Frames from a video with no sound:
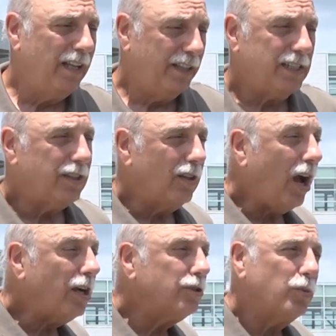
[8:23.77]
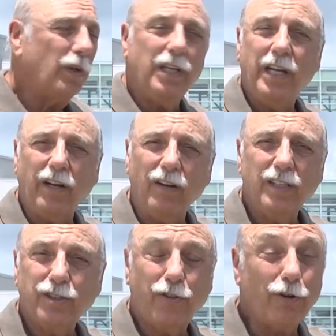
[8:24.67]
This large one here
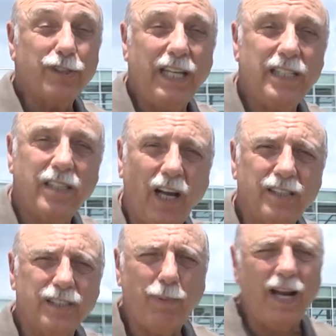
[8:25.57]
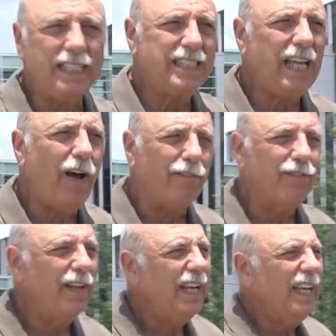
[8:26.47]
is 13 tons by
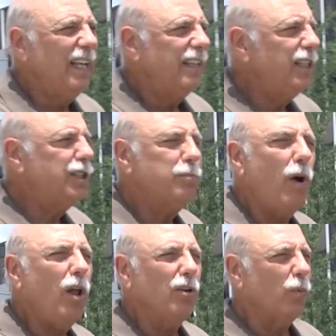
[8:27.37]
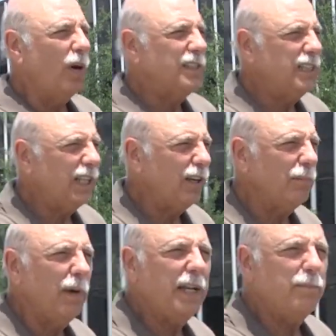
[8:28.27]
itself. These smaller ones here
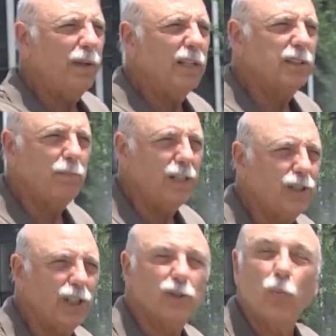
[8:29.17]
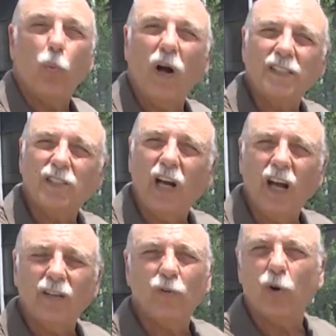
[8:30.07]
might be as much as 1
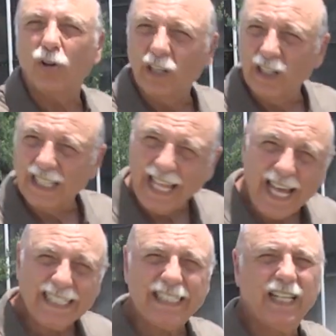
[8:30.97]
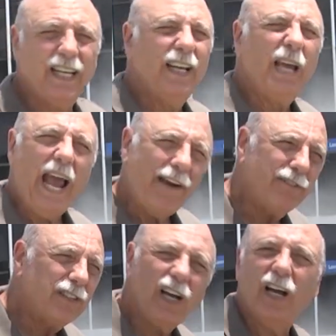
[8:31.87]
ton or a little less,
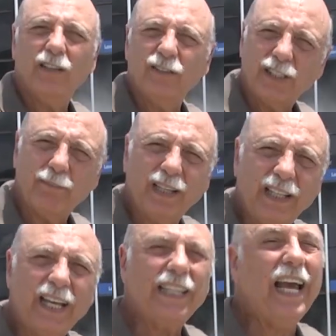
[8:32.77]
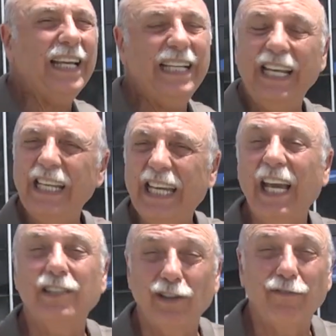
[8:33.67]
half a ton, something like that. In any
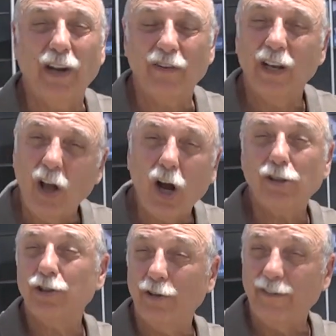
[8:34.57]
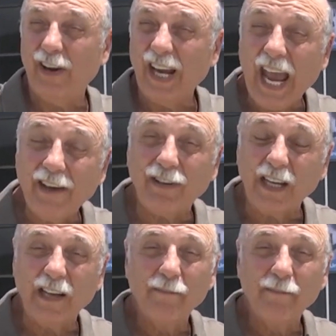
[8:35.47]
case, they're very large, they're very heavy.